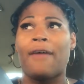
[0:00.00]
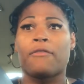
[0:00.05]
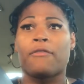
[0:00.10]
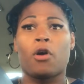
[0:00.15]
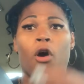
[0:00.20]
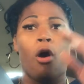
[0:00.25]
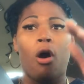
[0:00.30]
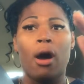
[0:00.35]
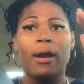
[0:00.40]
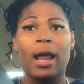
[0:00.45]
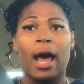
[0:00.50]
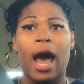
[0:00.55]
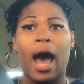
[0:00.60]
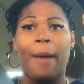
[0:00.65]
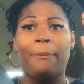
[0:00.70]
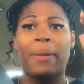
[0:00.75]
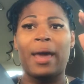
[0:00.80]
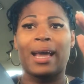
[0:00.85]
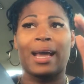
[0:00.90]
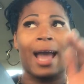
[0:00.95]
I've gone
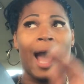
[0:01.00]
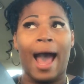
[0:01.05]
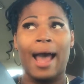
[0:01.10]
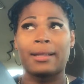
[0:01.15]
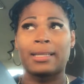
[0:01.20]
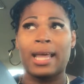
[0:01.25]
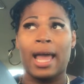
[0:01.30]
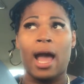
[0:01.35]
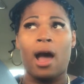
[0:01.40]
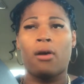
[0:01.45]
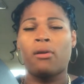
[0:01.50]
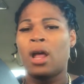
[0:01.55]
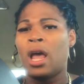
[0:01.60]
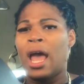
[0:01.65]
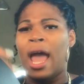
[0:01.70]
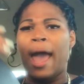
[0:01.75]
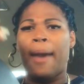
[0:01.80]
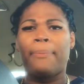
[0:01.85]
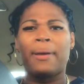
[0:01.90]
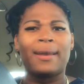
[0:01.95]
up and got down
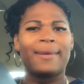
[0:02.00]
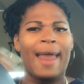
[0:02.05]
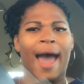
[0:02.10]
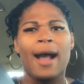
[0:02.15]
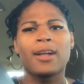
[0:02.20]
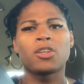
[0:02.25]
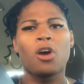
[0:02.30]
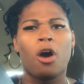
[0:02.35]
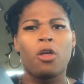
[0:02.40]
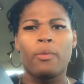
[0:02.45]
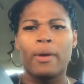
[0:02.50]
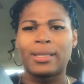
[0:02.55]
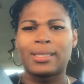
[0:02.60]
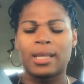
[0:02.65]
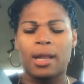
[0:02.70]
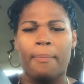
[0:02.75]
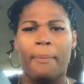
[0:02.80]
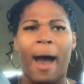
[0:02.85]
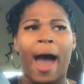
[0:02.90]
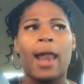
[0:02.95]
and been knocked all the way
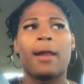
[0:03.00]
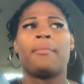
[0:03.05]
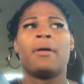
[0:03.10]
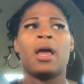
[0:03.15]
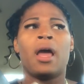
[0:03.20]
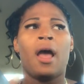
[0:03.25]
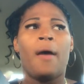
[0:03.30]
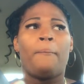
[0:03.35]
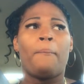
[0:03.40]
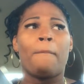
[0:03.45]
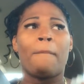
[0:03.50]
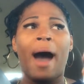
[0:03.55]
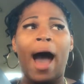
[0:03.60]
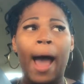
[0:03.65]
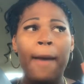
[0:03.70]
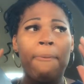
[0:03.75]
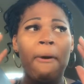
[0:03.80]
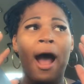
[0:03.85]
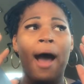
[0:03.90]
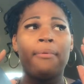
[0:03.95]
to the bottom.
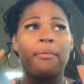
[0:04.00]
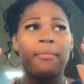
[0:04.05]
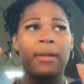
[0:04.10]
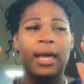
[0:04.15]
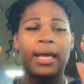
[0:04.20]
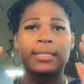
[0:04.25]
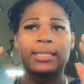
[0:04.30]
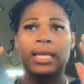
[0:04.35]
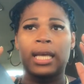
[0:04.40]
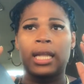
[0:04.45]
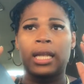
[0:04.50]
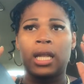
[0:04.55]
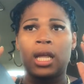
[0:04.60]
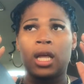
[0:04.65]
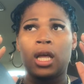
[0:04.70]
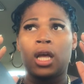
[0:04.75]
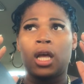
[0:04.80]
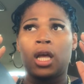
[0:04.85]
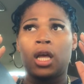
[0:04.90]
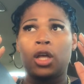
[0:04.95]
My problem
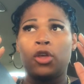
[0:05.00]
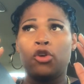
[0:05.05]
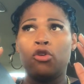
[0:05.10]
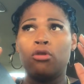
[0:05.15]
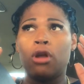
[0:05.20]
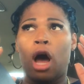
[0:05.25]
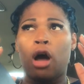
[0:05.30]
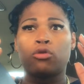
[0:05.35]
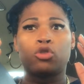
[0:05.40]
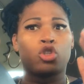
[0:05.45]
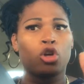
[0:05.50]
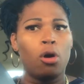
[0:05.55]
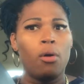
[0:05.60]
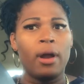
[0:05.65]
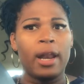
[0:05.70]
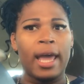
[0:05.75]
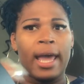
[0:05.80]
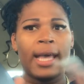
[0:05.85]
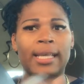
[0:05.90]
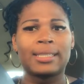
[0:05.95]
isn't, you know,
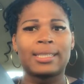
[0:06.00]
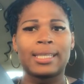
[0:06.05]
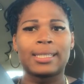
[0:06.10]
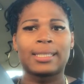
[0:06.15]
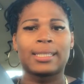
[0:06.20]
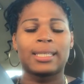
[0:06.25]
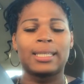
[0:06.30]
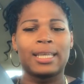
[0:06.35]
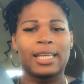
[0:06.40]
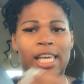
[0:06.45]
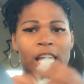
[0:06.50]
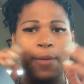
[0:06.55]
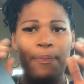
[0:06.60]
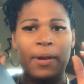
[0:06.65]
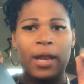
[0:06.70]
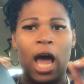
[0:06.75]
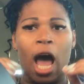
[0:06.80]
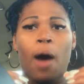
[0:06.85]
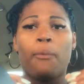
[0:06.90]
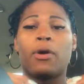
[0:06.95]
doing it, is just
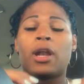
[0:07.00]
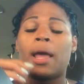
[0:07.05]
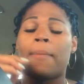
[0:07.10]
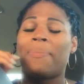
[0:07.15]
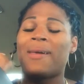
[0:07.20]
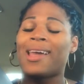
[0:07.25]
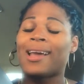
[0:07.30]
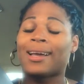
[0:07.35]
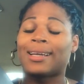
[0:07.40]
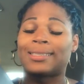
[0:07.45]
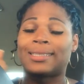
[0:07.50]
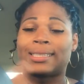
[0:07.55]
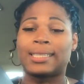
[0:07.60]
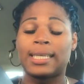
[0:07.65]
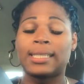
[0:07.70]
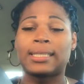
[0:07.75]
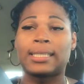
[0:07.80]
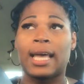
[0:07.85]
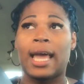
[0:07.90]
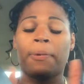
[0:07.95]
keeping up with it and being
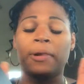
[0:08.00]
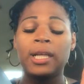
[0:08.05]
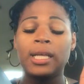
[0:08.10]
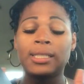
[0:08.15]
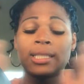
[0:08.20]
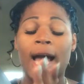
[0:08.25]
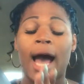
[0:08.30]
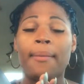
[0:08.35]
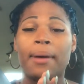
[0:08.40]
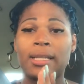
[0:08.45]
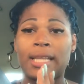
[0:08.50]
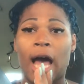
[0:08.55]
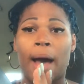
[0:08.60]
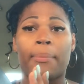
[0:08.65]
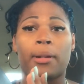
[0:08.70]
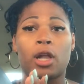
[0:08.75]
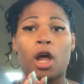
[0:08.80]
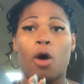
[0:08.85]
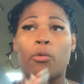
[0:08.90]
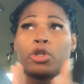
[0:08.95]
consistent. Please comment
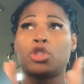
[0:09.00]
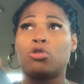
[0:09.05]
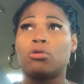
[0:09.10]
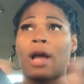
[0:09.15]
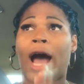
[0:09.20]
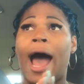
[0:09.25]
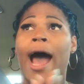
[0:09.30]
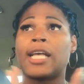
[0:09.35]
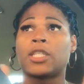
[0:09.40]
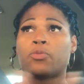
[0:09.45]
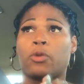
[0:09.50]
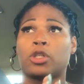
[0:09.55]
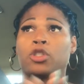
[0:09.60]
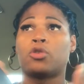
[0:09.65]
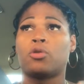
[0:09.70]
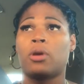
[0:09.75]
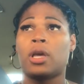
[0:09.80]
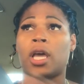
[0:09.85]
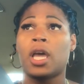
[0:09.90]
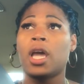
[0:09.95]
down below what you guys want
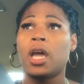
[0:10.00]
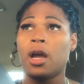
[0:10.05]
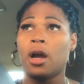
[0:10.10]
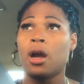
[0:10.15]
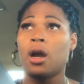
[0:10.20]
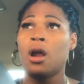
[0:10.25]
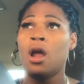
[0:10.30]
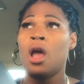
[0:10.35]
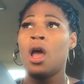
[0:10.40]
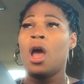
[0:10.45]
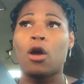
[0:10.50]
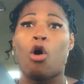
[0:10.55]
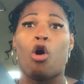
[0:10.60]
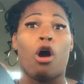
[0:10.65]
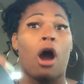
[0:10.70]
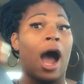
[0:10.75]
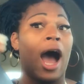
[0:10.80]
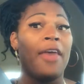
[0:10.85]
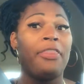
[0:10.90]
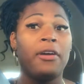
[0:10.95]
to hear,
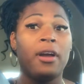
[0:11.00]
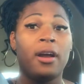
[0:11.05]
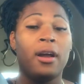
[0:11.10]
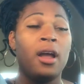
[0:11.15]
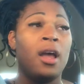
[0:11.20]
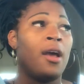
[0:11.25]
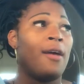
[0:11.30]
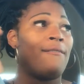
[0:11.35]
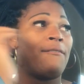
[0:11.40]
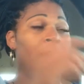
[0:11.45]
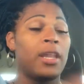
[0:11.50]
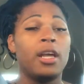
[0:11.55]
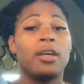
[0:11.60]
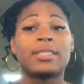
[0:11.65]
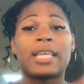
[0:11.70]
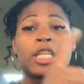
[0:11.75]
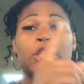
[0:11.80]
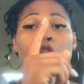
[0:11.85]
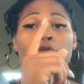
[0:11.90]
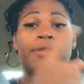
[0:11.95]
or other
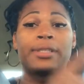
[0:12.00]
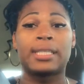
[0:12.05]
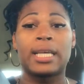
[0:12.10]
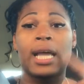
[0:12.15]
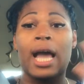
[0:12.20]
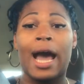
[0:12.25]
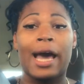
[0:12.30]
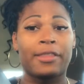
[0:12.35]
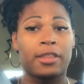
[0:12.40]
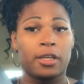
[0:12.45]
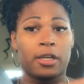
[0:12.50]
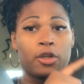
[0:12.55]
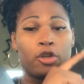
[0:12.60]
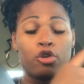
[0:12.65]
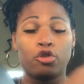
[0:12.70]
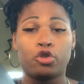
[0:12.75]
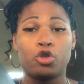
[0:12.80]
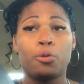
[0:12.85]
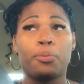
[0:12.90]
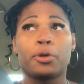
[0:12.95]
videos that you've seen other
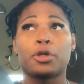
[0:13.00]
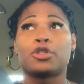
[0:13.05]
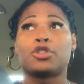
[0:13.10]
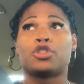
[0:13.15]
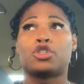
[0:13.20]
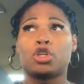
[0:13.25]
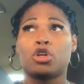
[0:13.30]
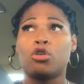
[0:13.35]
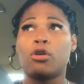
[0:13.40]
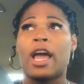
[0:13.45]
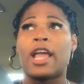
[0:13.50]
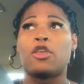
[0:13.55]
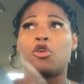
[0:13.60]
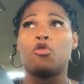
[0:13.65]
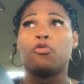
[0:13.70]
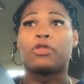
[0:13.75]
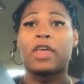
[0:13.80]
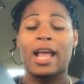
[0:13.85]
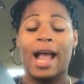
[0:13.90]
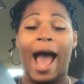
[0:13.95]
YouTubers do and
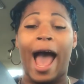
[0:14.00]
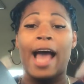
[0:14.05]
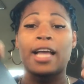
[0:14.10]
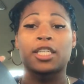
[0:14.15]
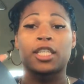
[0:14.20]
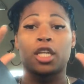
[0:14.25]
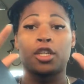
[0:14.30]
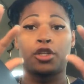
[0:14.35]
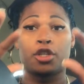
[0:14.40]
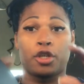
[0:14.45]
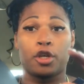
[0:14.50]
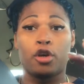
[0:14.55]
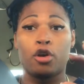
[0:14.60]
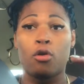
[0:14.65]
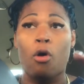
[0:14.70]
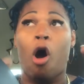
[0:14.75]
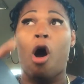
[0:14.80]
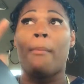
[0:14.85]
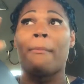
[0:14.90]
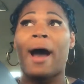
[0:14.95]
you think I should
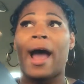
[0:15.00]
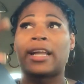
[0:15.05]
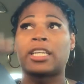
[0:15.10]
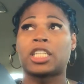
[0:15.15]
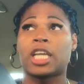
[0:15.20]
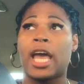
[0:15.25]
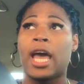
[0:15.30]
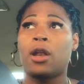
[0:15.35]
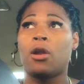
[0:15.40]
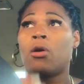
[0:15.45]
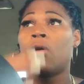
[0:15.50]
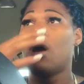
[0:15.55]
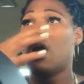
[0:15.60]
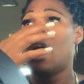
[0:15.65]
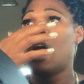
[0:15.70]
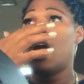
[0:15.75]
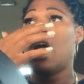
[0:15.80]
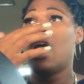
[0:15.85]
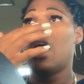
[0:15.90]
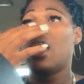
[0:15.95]
do on my channel.
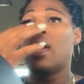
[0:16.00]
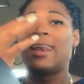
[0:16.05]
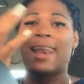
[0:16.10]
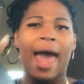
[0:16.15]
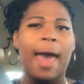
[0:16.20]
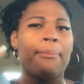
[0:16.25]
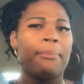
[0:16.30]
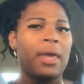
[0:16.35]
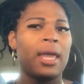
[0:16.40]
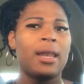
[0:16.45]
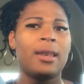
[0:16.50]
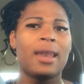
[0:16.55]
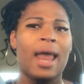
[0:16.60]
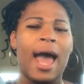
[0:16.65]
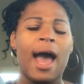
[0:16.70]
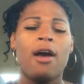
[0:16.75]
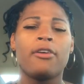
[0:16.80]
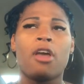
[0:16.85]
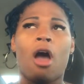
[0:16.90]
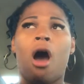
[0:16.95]
Let me
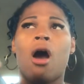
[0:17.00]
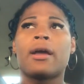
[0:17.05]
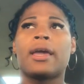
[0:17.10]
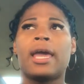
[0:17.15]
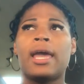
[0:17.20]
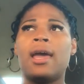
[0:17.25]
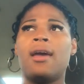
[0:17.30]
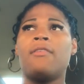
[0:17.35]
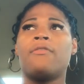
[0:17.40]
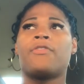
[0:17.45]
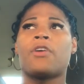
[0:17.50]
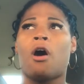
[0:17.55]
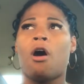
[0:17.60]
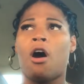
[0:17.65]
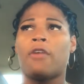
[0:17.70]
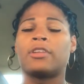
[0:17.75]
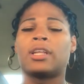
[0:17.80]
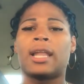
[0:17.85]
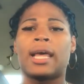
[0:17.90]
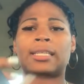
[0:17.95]
know. Y'all get
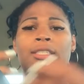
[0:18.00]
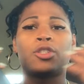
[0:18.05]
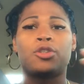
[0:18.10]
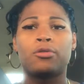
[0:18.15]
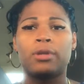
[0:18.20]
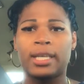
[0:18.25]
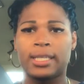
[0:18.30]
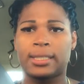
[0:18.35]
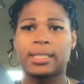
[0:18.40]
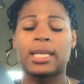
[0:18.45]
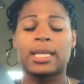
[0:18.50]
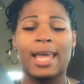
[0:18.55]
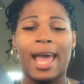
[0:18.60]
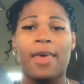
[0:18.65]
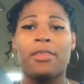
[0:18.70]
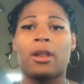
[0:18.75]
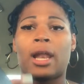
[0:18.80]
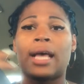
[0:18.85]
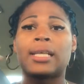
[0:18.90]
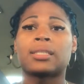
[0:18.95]
involved and let's do this together.